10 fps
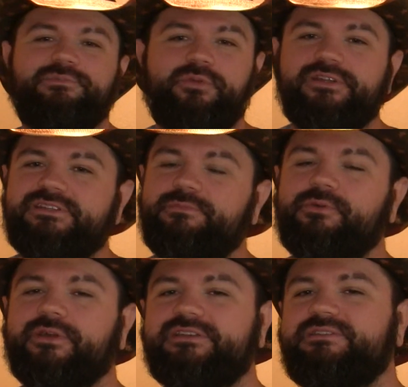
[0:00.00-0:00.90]
a pretty simple
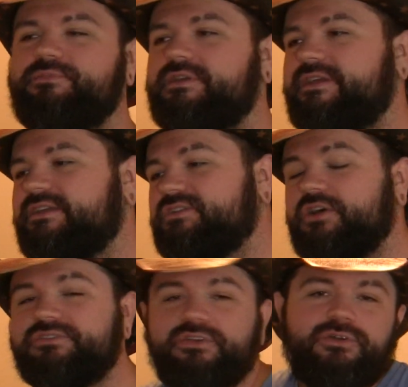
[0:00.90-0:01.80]
recipe. It's
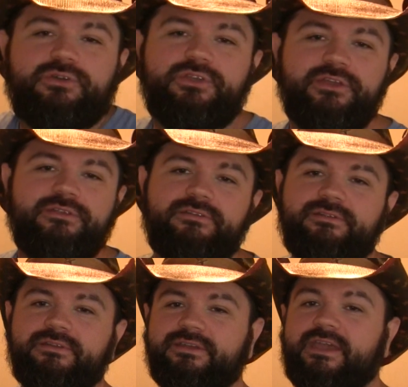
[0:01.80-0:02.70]
also, if
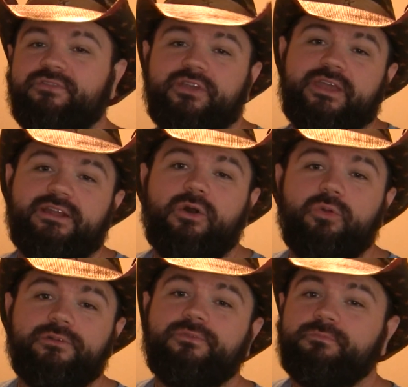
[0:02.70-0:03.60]
you can get a
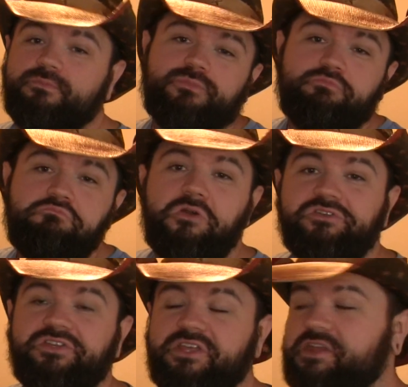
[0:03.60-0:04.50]
hold of
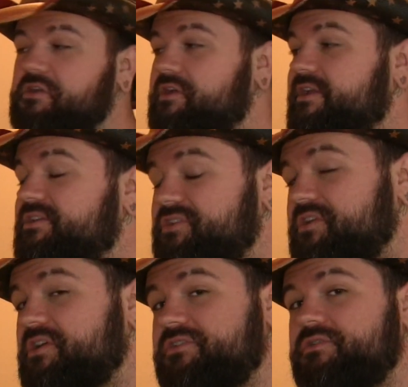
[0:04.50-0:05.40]
most of the ingredients, you
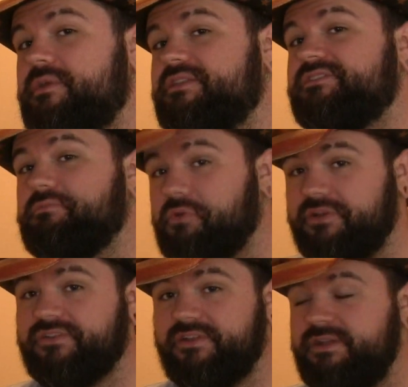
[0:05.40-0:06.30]
can also make this in
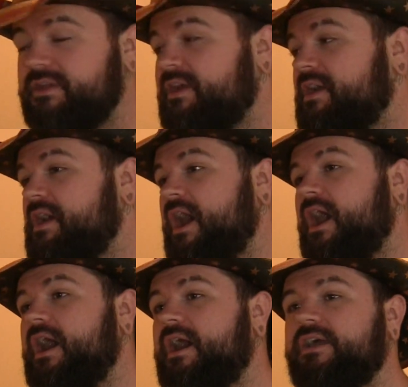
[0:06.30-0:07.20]
prison.
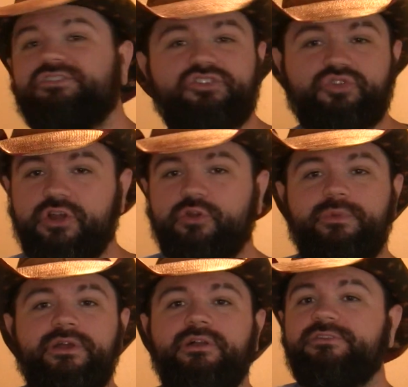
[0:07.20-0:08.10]
It's a struggle
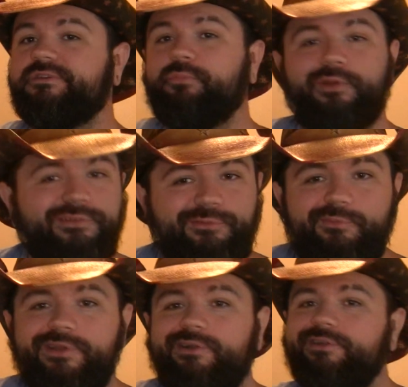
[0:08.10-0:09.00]
meal, it's a prison
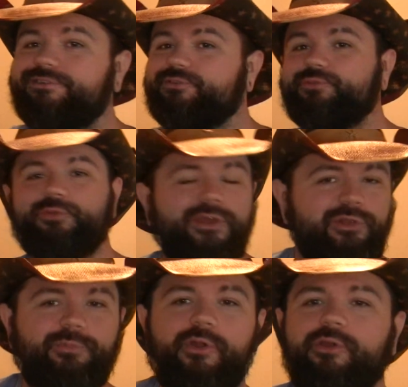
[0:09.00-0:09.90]
meal, it's a
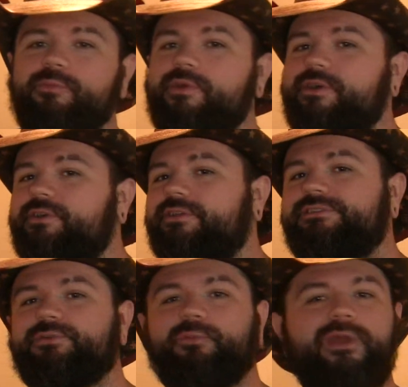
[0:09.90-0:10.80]
trailer park meal,
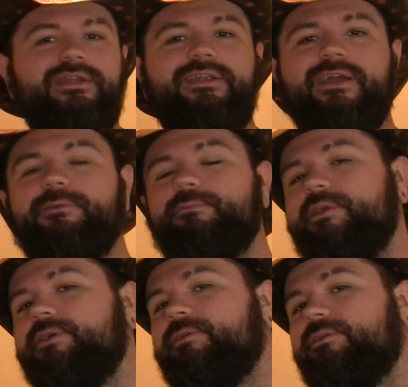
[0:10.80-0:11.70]
it's a redneck
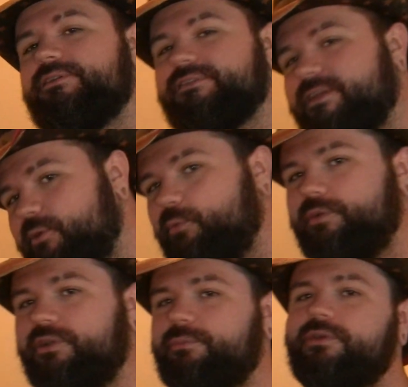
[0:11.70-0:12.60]
meal, it's a
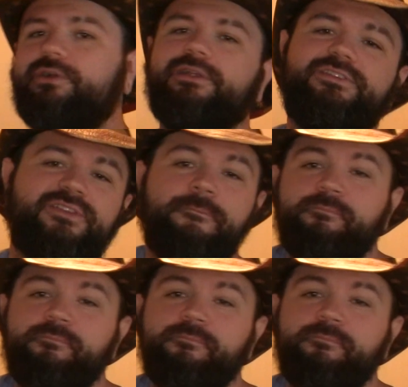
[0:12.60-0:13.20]
hillbilly meal, it's